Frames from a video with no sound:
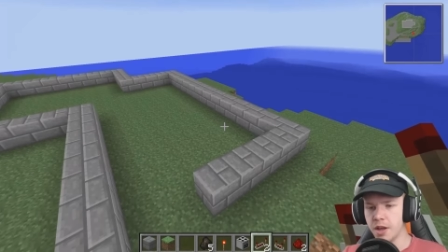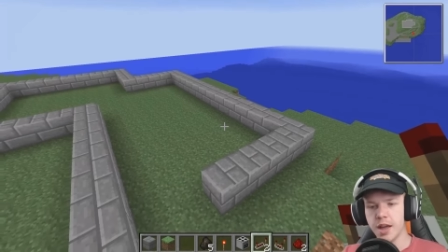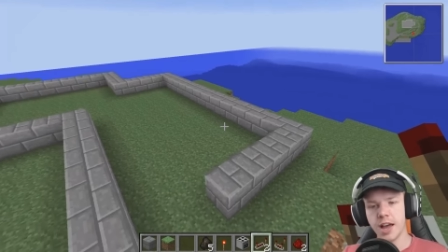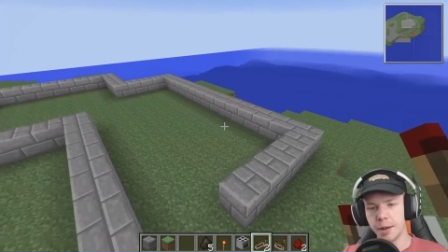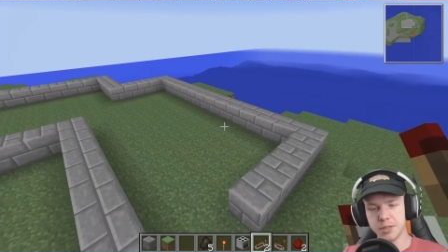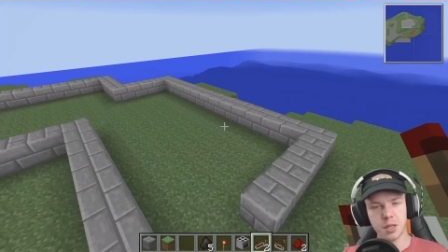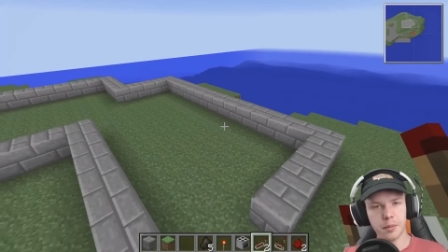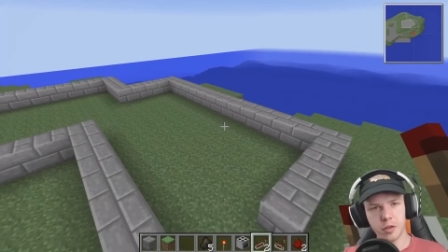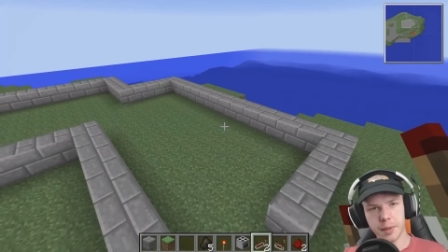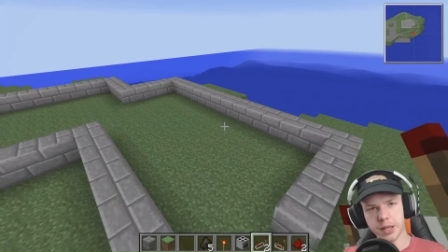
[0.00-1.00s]
uh, but some
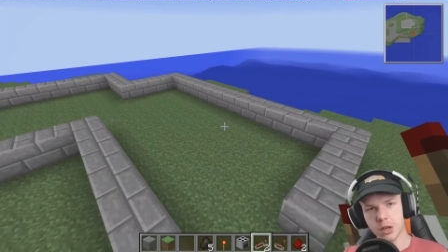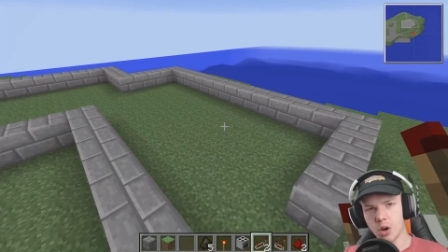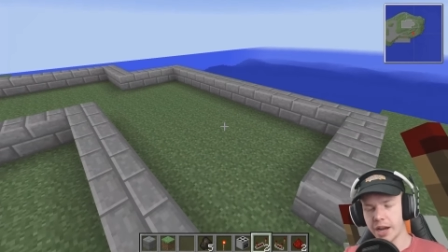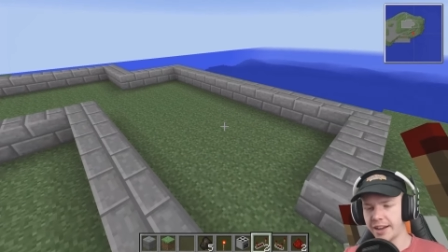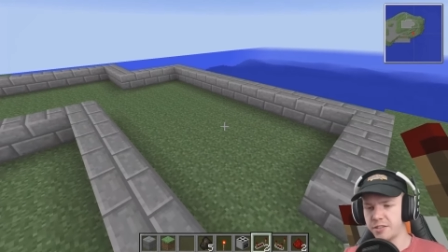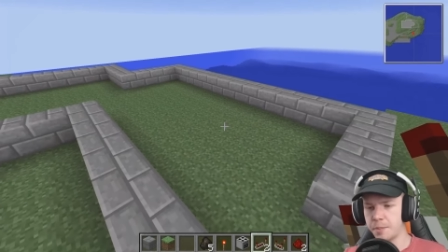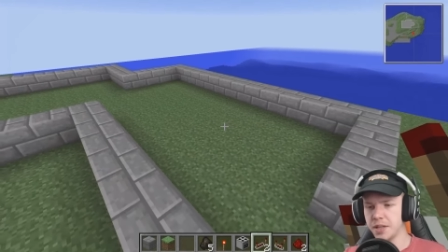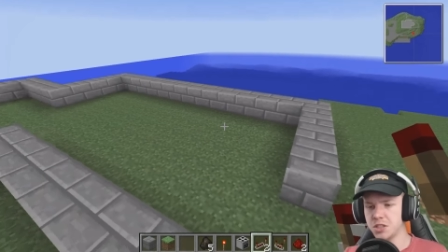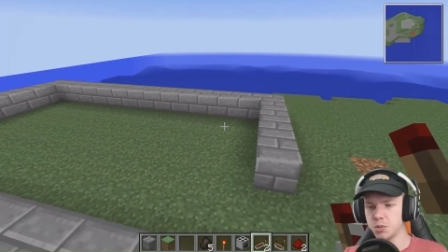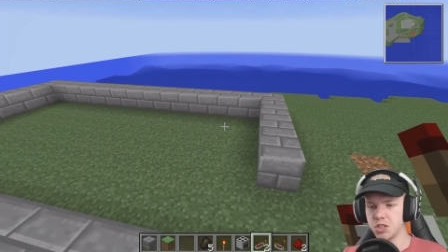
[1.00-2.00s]
of you might not have. A
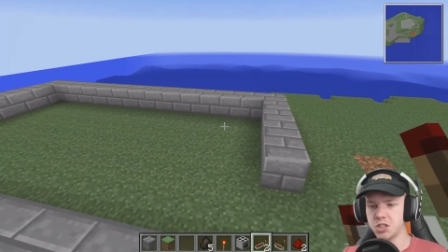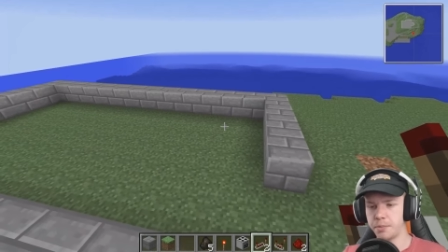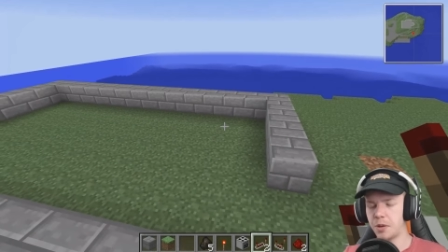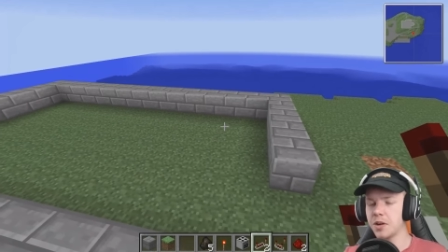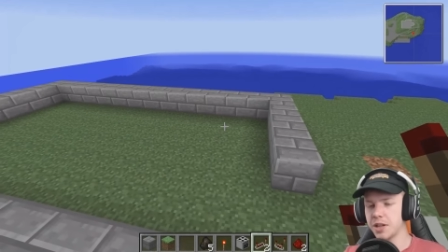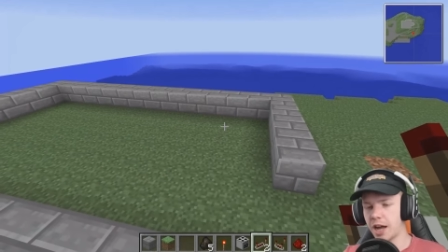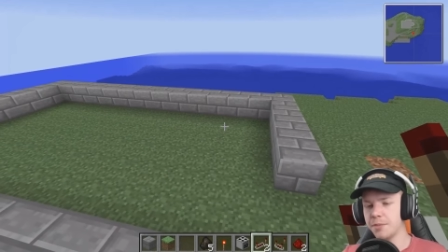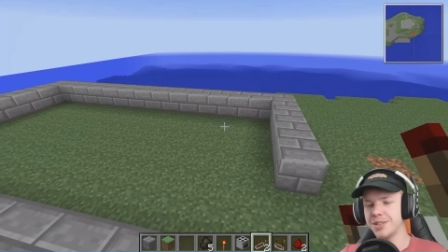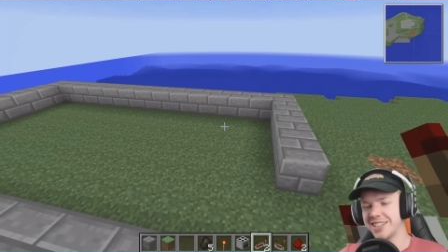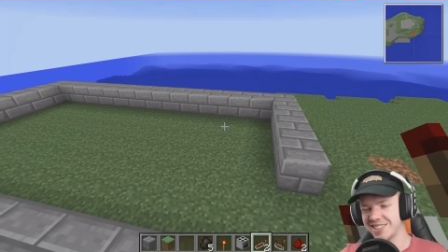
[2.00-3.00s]
bud switch is a block
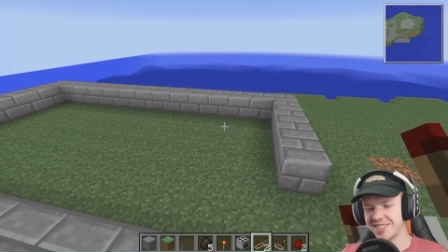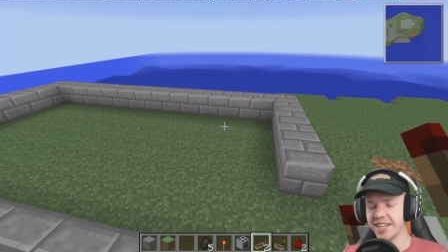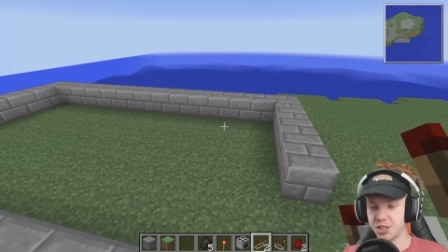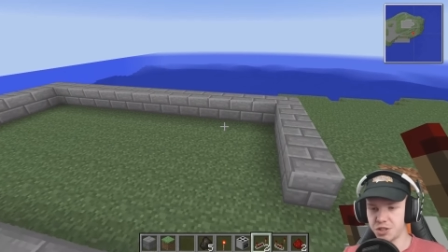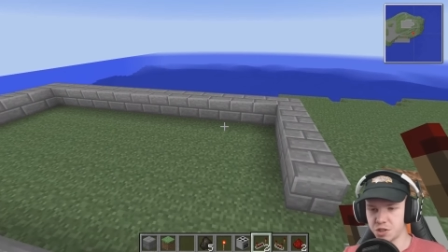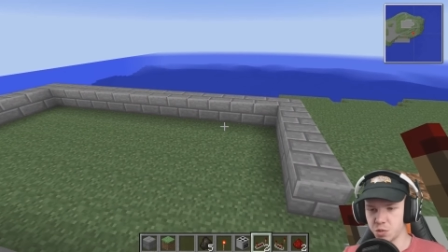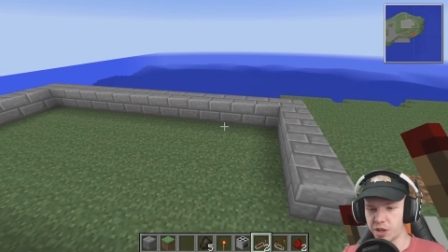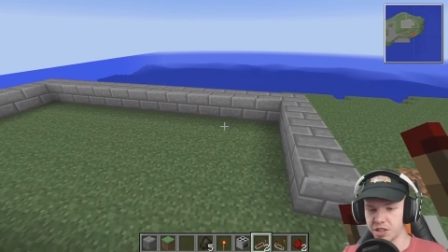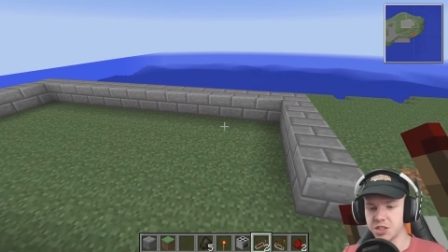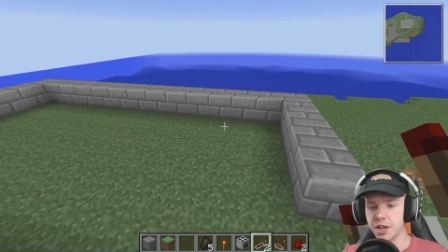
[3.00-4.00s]
update detection
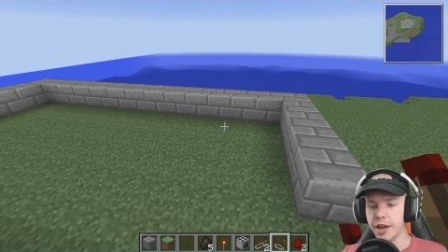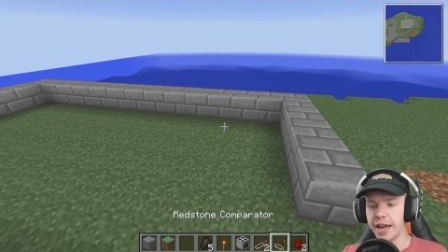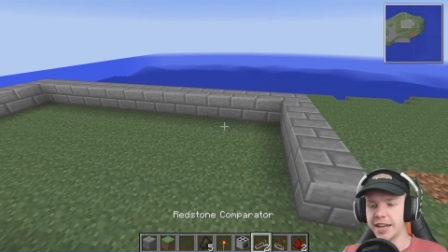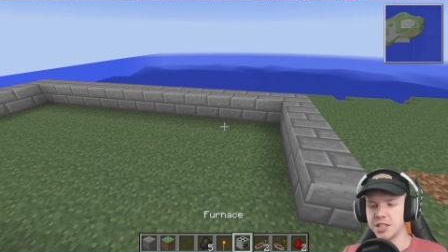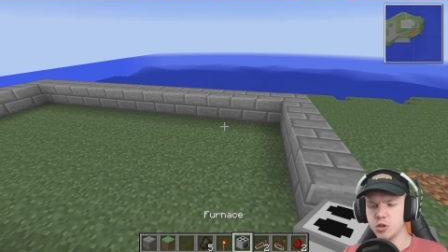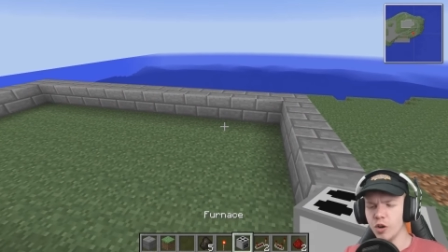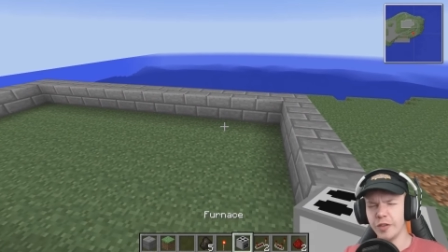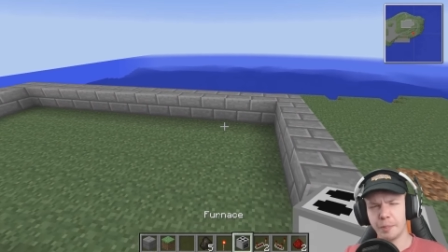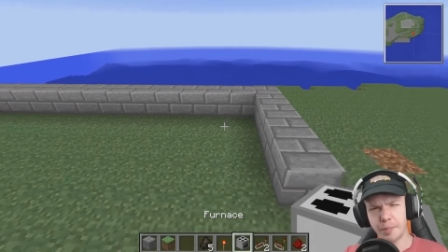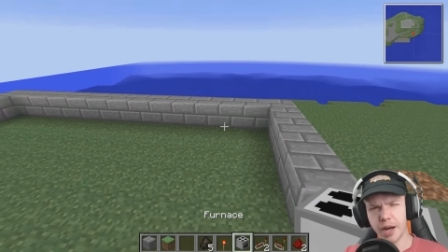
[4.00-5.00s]
switch, and it's sort of
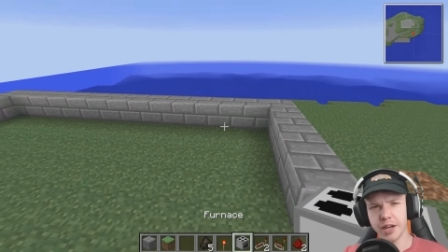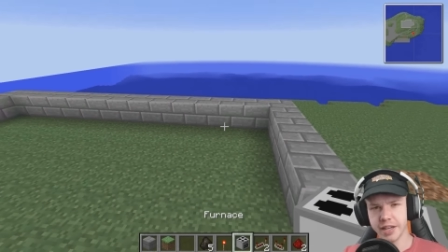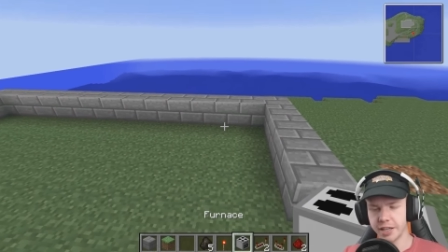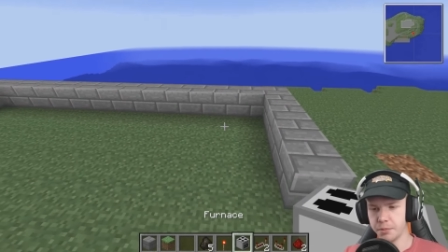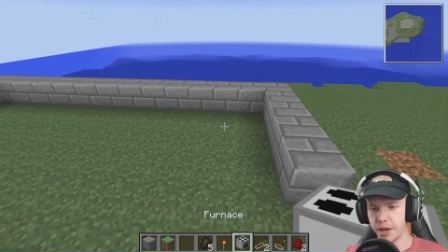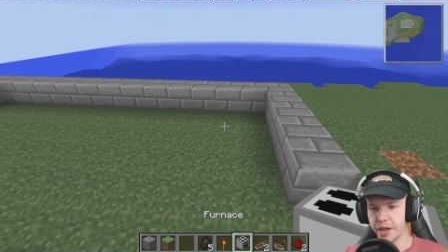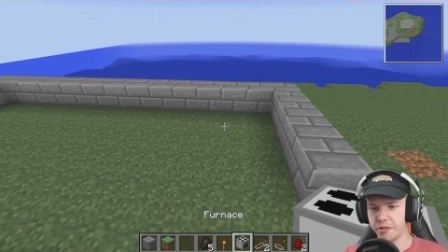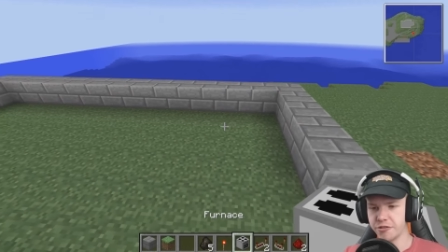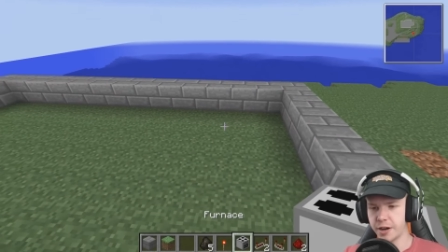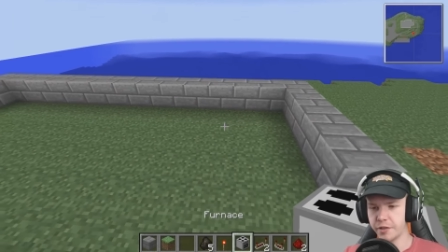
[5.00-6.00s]
a bug in
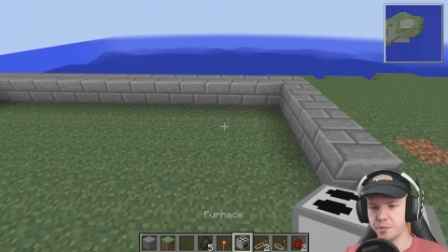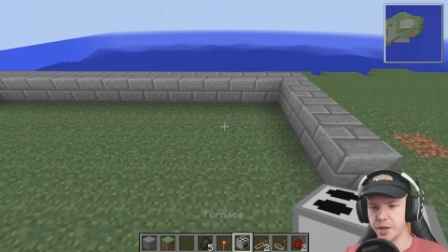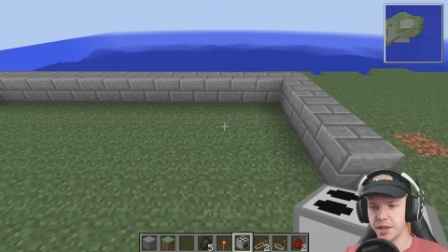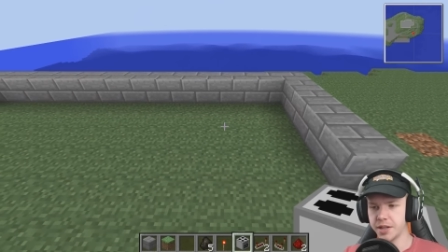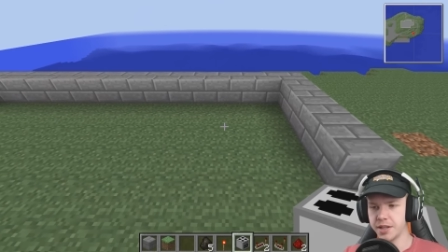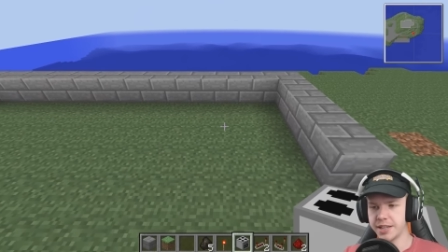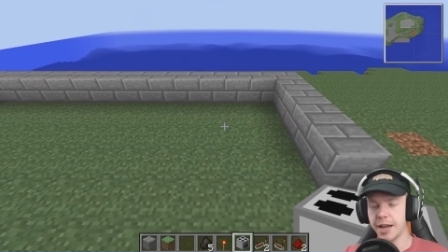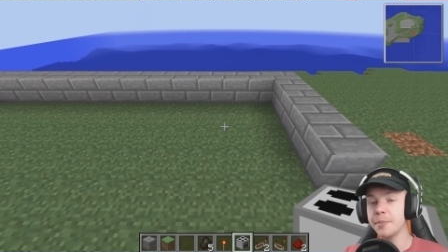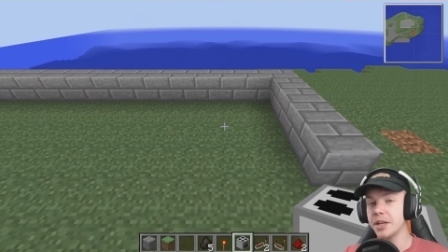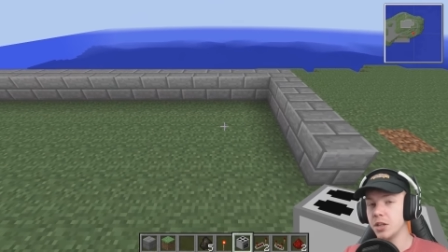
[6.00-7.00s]
Minecraft, but
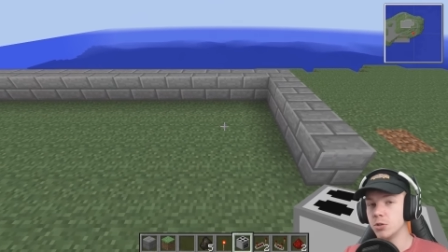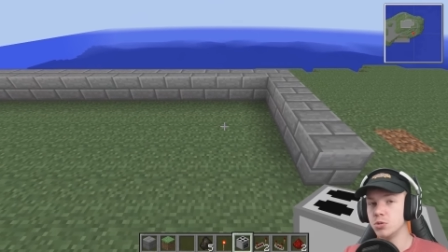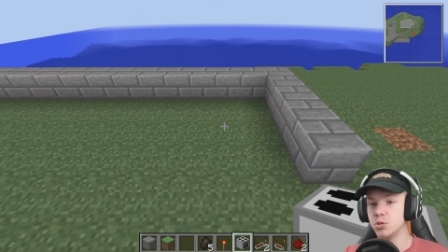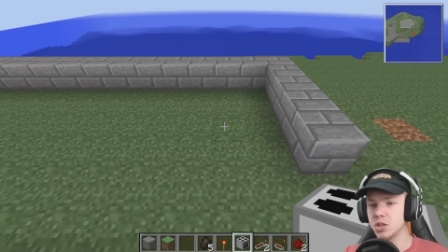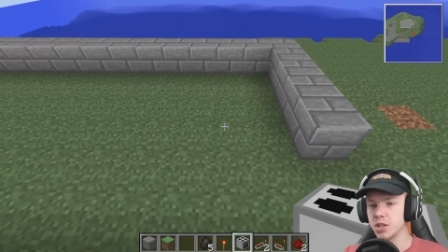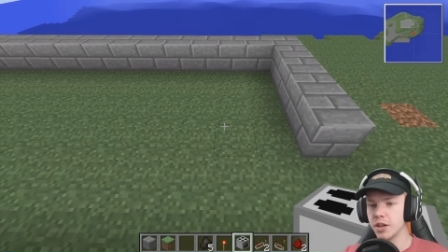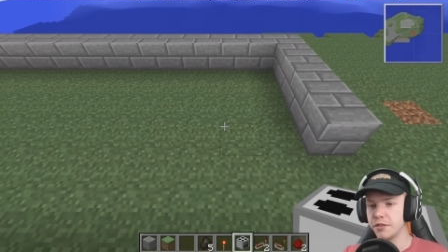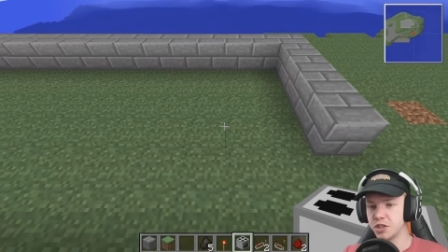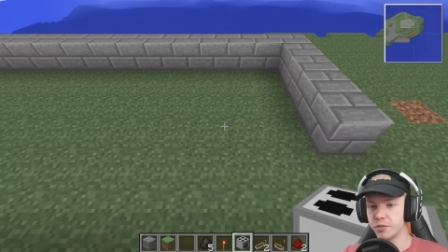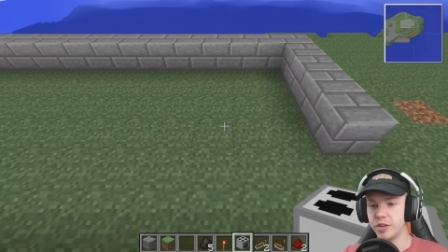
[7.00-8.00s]
can be used
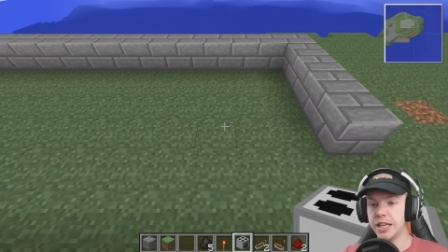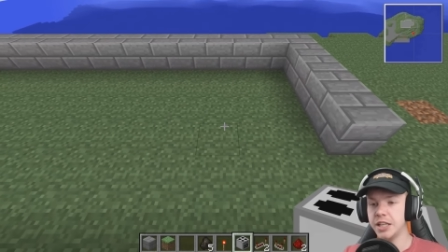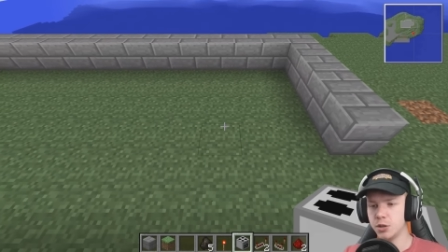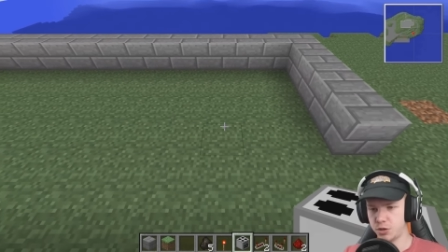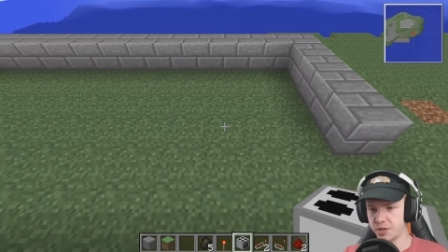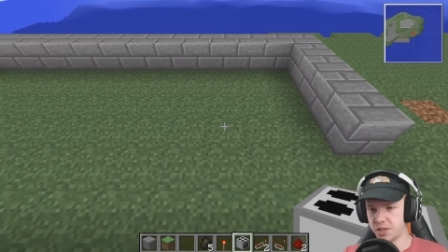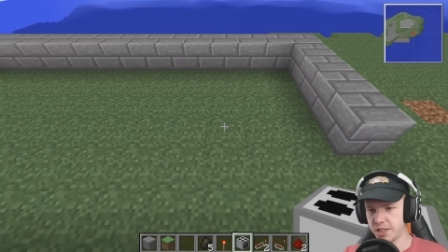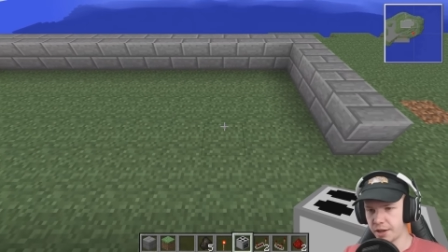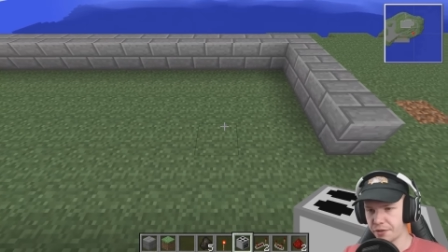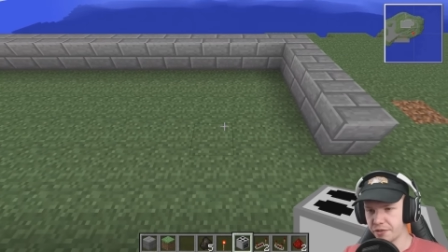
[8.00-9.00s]
for some really useful
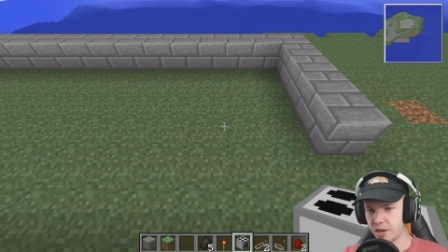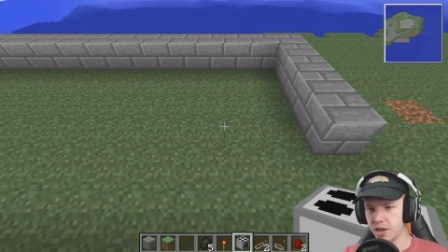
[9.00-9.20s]
stuff.